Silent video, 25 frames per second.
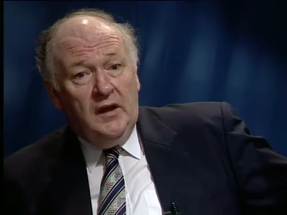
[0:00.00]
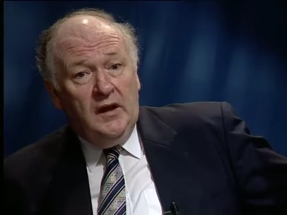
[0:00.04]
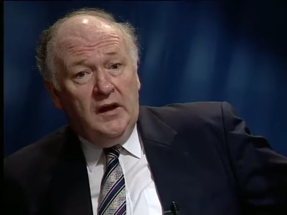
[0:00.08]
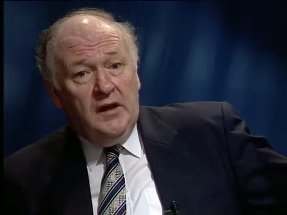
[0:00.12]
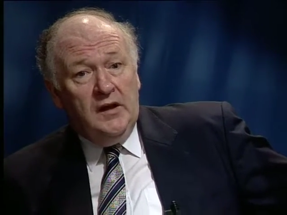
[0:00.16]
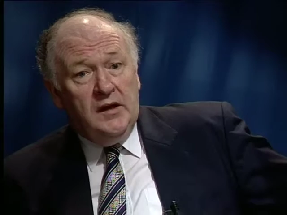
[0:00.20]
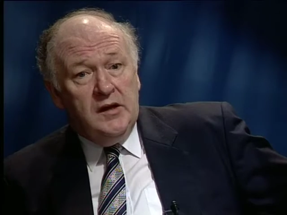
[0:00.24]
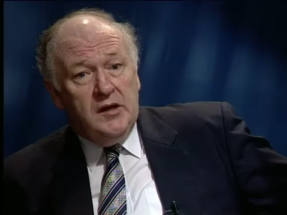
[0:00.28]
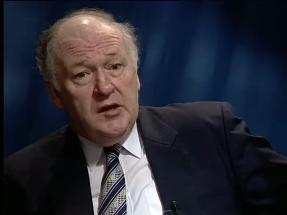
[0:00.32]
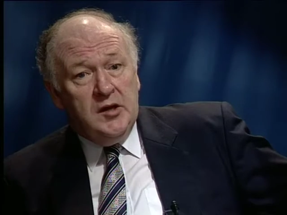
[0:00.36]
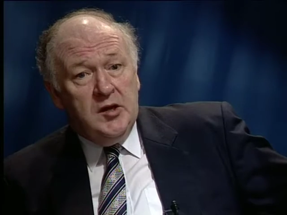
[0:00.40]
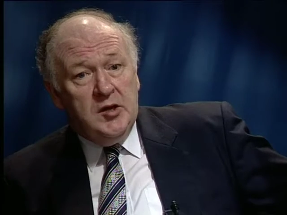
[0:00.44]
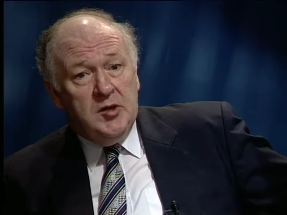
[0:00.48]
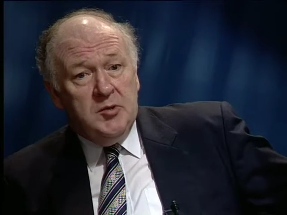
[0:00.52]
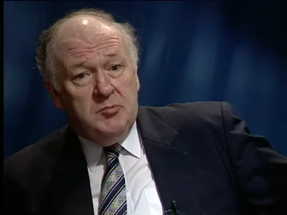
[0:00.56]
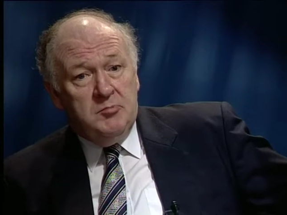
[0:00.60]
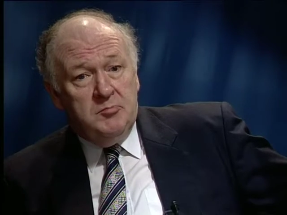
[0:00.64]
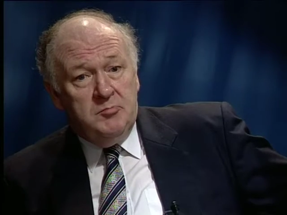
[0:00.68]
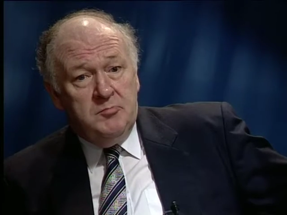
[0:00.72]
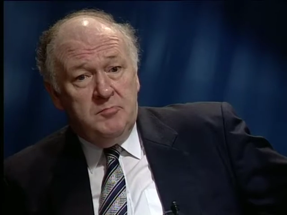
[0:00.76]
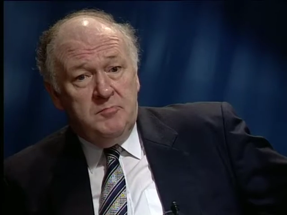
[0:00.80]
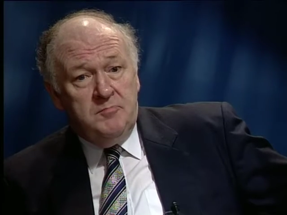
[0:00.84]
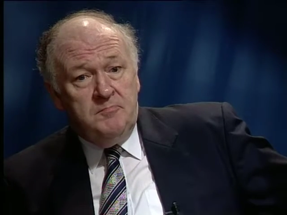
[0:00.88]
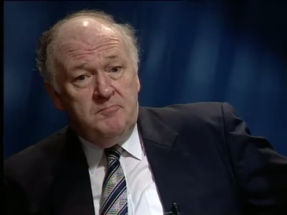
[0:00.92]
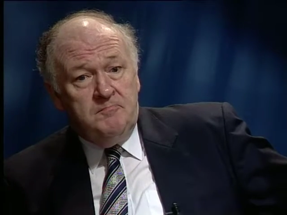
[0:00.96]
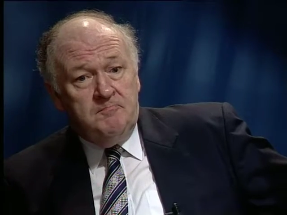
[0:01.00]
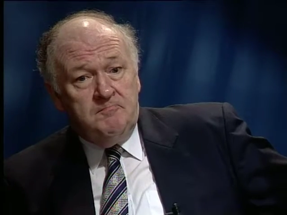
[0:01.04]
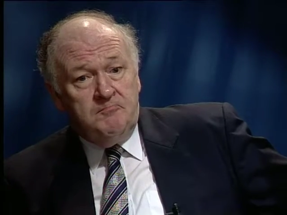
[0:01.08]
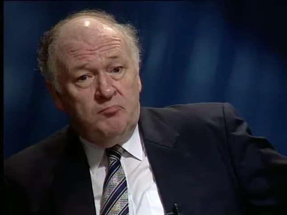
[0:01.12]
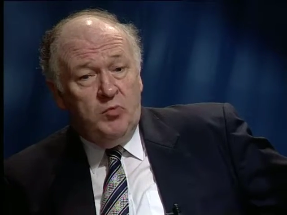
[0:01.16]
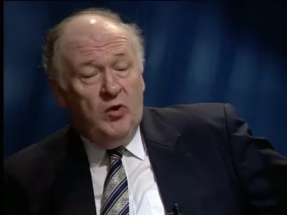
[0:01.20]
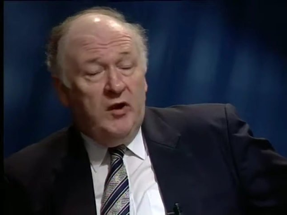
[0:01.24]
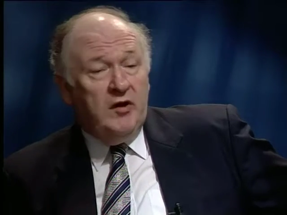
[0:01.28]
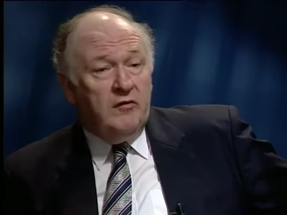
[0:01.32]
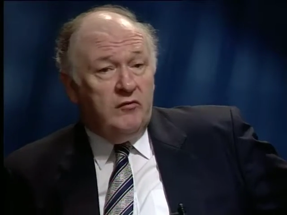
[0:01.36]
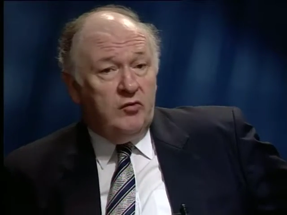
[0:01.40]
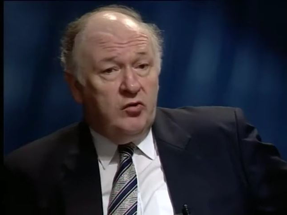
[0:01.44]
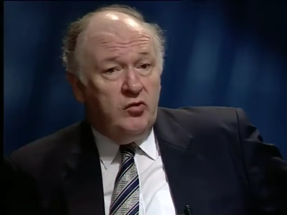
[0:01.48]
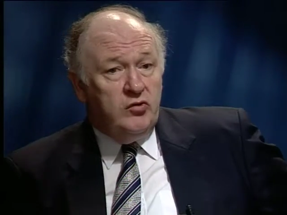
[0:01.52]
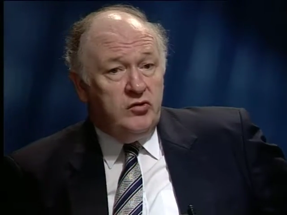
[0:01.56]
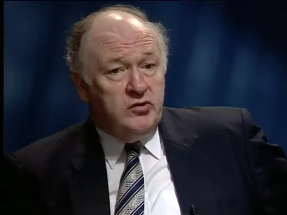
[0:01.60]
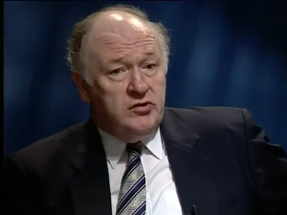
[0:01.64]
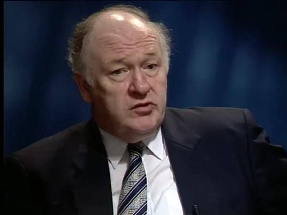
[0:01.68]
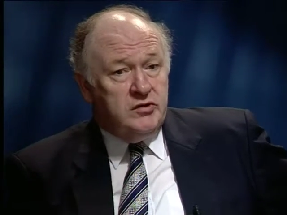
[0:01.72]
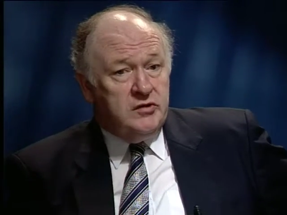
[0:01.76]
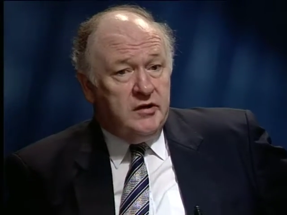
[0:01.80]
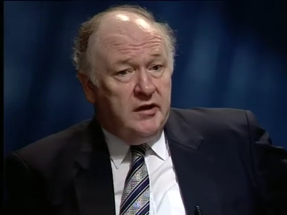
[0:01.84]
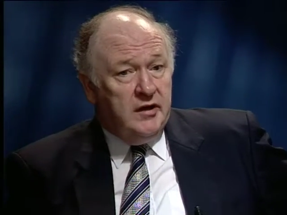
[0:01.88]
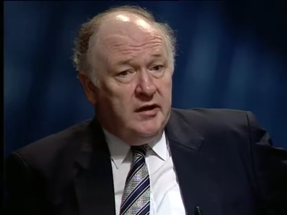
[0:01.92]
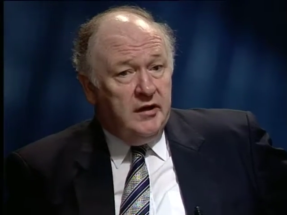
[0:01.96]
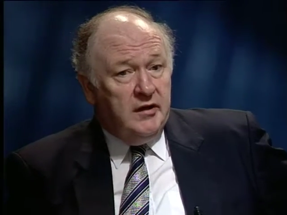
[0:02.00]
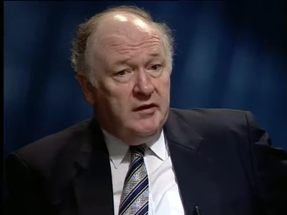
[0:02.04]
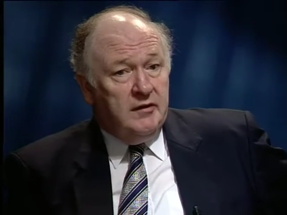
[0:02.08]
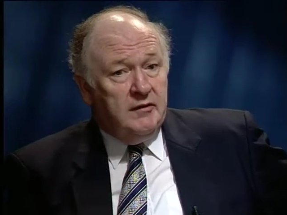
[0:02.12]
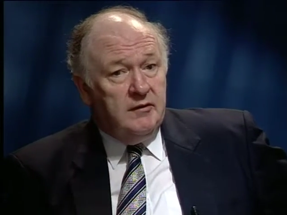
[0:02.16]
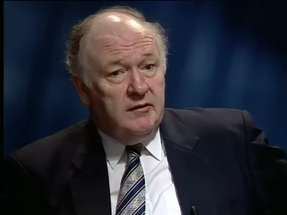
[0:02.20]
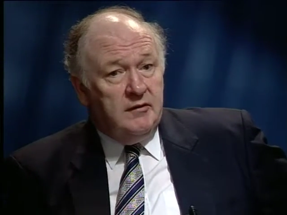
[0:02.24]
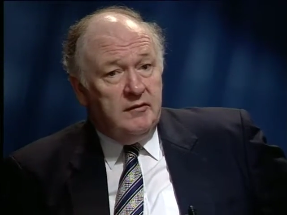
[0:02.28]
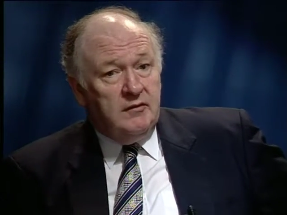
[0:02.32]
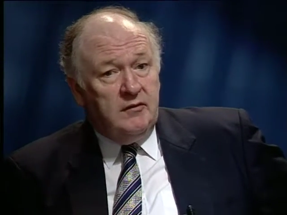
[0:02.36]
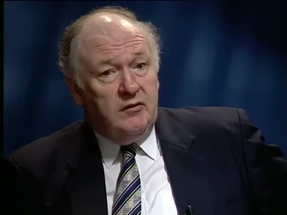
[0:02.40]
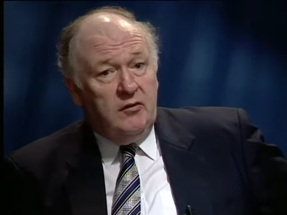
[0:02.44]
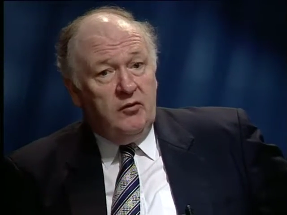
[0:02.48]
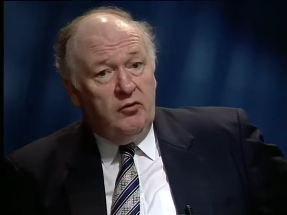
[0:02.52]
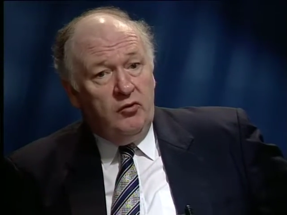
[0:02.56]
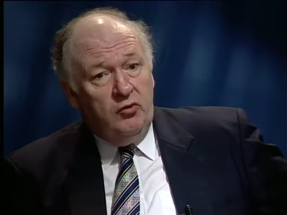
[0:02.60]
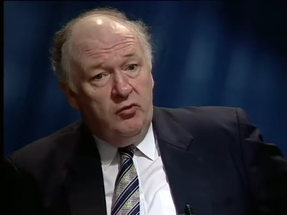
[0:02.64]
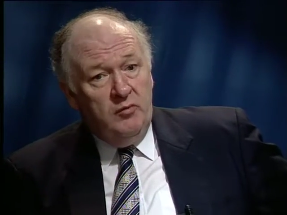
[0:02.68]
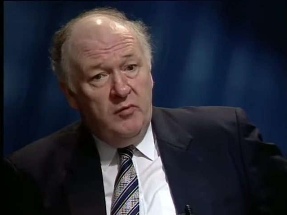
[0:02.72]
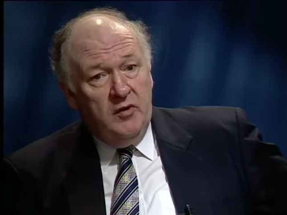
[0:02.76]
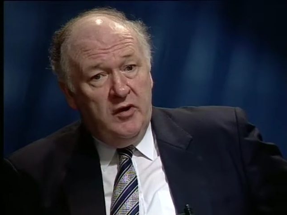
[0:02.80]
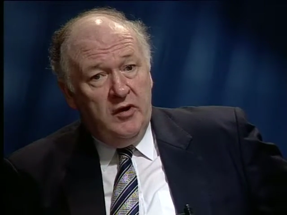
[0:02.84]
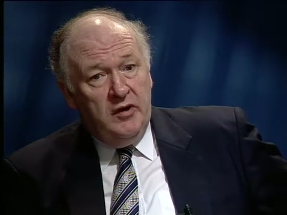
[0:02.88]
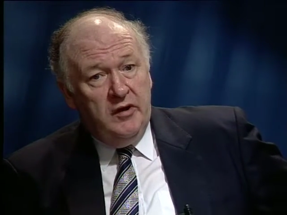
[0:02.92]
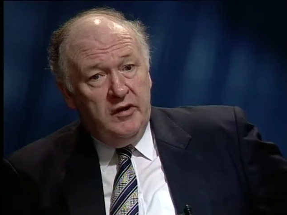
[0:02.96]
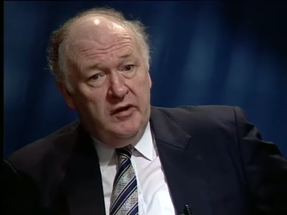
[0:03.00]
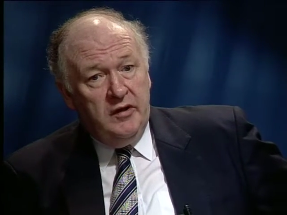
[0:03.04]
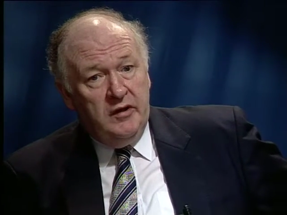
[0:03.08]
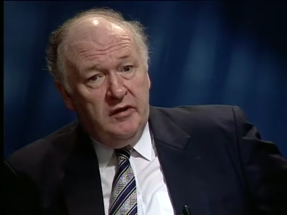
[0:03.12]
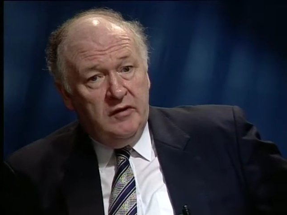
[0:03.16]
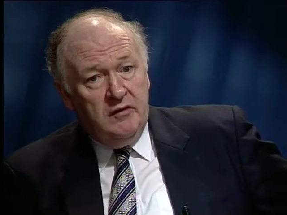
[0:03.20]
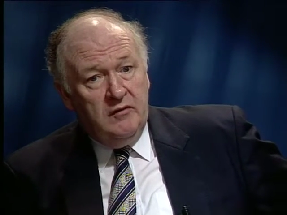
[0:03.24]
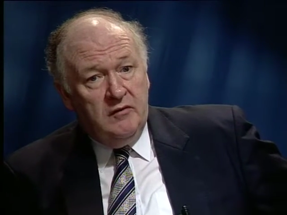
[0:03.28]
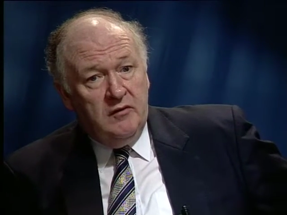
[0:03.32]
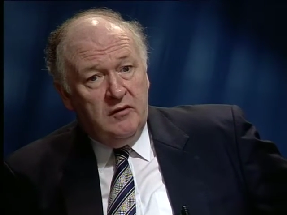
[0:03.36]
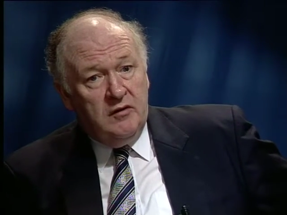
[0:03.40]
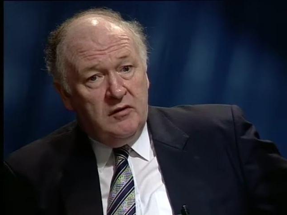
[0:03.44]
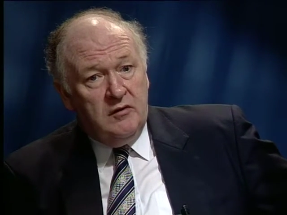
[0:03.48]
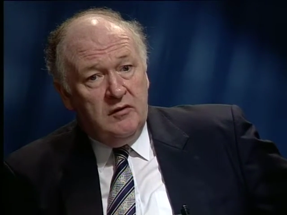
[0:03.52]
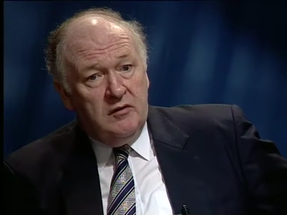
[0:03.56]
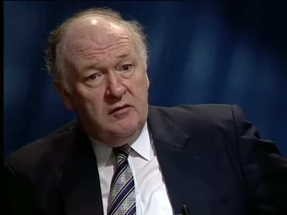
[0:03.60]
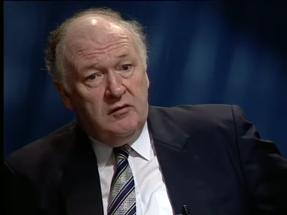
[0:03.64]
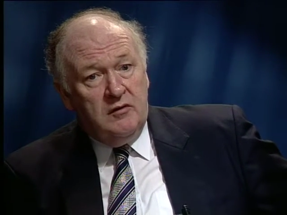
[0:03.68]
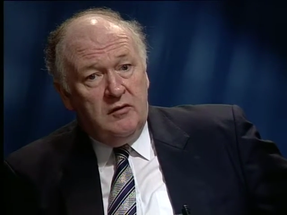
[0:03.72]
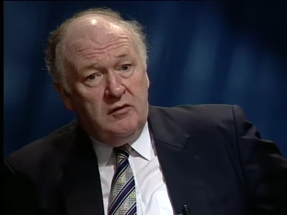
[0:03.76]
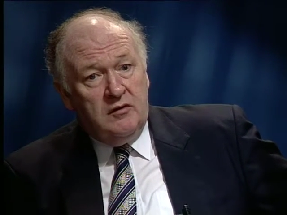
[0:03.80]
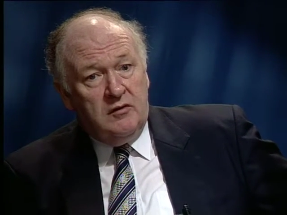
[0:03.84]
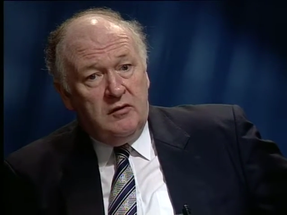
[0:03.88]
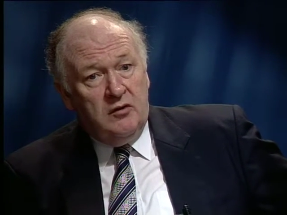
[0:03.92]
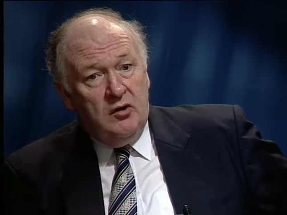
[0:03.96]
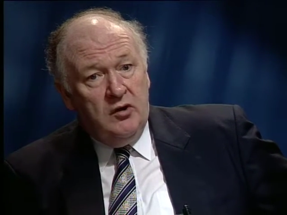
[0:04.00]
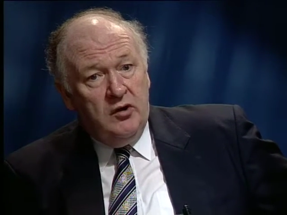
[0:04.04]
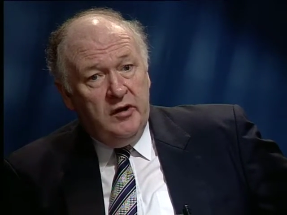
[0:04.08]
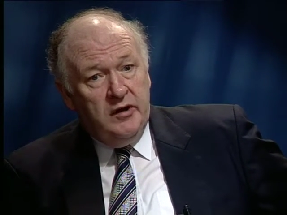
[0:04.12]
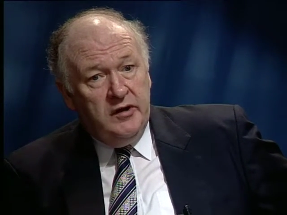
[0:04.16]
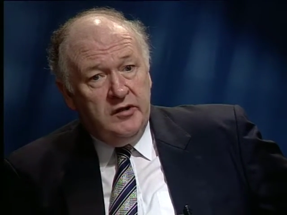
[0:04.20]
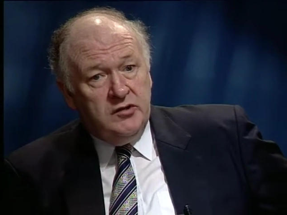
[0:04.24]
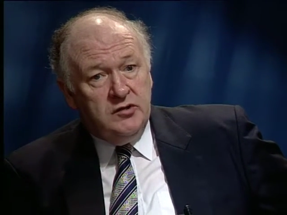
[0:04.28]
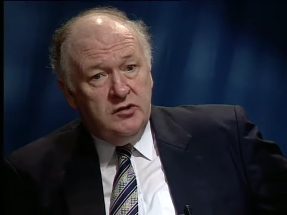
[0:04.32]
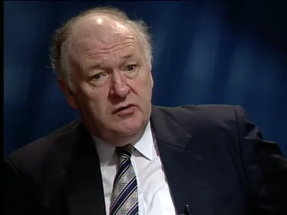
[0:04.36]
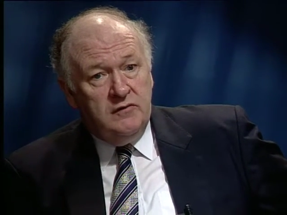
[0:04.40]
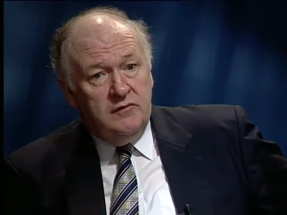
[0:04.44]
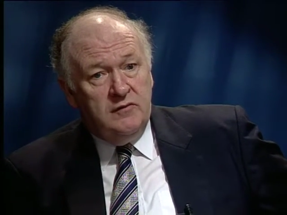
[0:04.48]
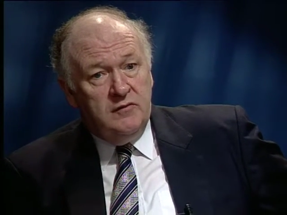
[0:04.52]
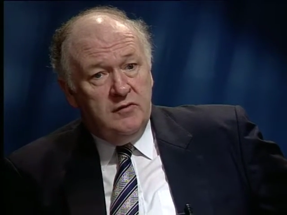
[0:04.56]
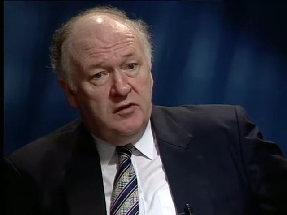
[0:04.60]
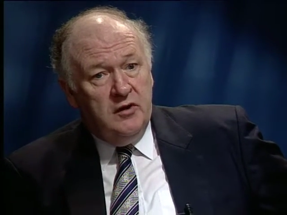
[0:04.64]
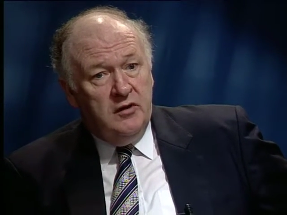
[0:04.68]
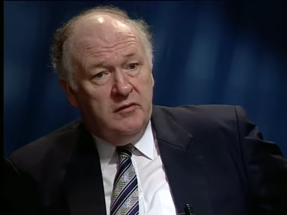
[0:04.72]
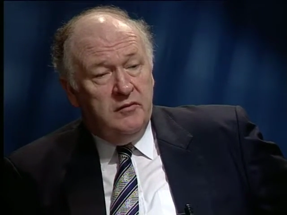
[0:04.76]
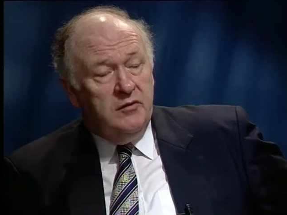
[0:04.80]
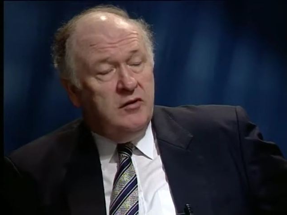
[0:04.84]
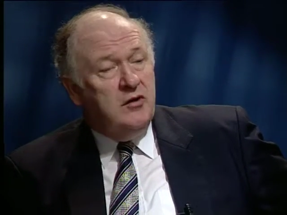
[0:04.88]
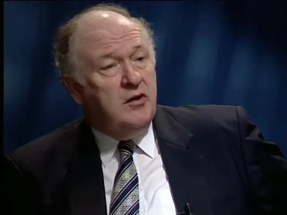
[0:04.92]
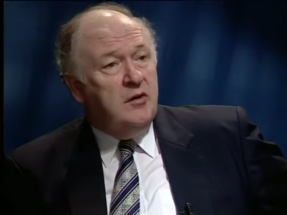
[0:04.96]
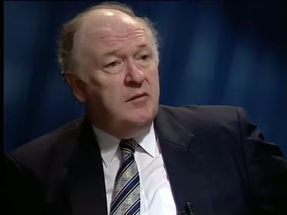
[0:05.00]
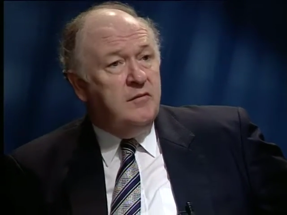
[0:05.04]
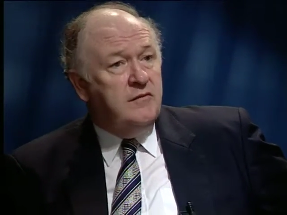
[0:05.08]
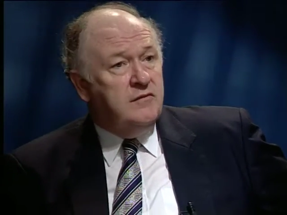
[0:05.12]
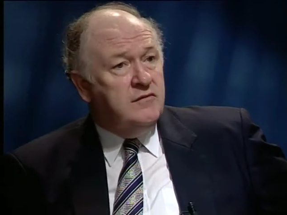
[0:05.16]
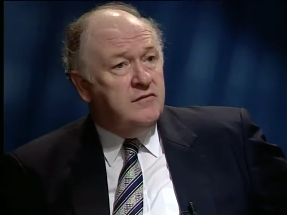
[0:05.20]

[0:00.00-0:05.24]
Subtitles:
well, of course, through my colleagues who from time to time have